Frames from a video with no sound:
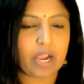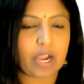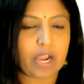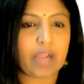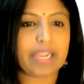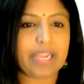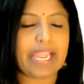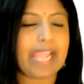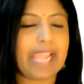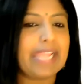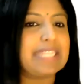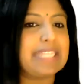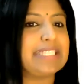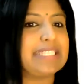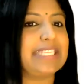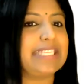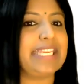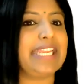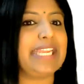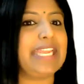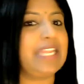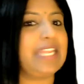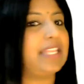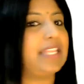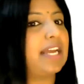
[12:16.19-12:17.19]
Okay, I can
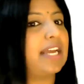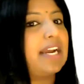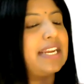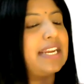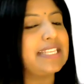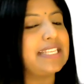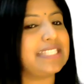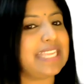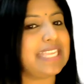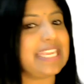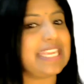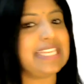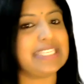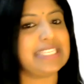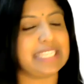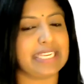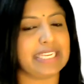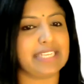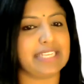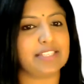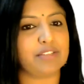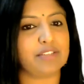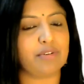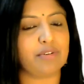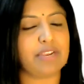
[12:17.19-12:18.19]
say Geeta is
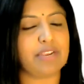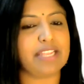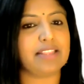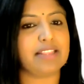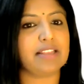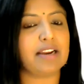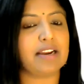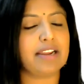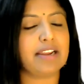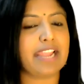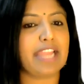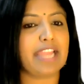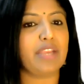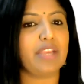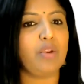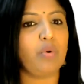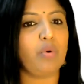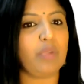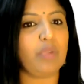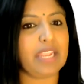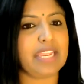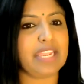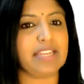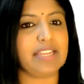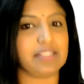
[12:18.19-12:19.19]
eating. So Geeta, can
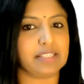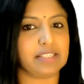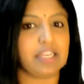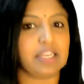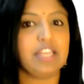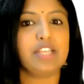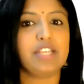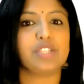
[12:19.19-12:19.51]
you eat?